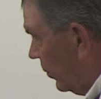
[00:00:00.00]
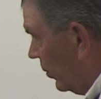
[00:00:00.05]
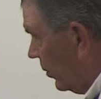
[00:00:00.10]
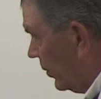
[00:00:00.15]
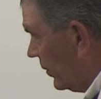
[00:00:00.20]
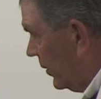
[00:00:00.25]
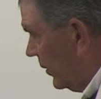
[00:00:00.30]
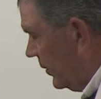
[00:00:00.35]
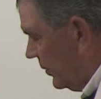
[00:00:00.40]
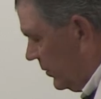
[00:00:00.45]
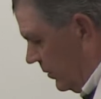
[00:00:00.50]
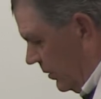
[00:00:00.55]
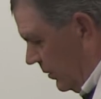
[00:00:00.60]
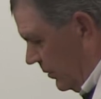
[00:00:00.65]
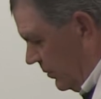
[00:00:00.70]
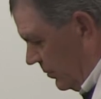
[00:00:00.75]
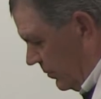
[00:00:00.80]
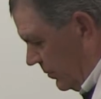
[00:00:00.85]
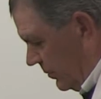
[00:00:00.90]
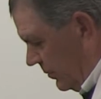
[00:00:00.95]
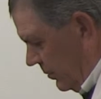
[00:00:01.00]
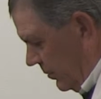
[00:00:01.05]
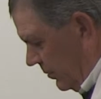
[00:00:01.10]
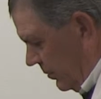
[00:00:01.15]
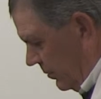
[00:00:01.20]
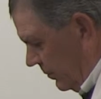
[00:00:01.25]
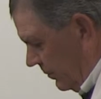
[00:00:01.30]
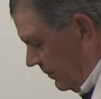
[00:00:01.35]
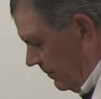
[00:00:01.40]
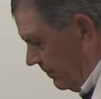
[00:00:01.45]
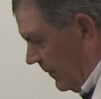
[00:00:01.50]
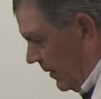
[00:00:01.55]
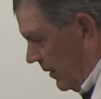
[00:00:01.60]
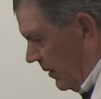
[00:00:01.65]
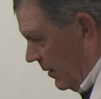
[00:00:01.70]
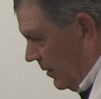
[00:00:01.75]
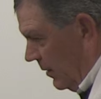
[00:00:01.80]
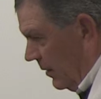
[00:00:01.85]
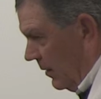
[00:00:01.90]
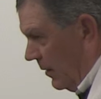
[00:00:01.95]
work these teachers do.
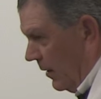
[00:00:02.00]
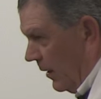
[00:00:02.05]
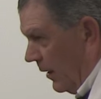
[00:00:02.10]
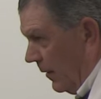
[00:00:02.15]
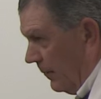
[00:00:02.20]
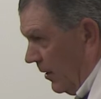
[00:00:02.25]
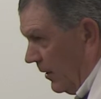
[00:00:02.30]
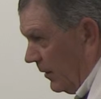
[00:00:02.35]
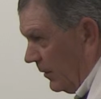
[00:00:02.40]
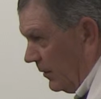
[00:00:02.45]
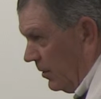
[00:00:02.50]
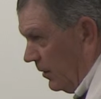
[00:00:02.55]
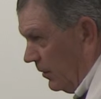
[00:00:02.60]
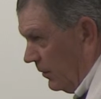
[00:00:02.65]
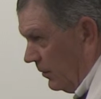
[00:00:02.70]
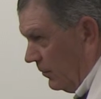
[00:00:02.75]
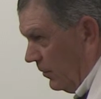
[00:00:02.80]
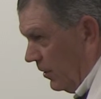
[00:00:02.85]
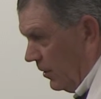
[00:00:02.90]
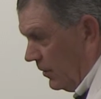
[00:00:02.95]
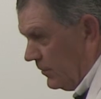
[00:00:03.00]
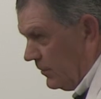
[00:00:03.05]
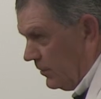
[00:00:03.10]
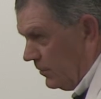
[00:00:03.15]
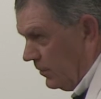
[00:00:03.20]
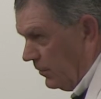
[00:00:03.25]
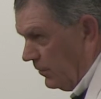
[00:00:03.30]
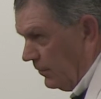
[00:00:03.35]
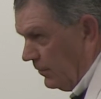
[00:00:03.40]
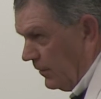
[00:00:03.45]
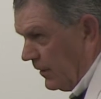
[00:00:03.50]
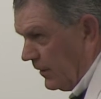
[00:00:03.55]
I might tell you also,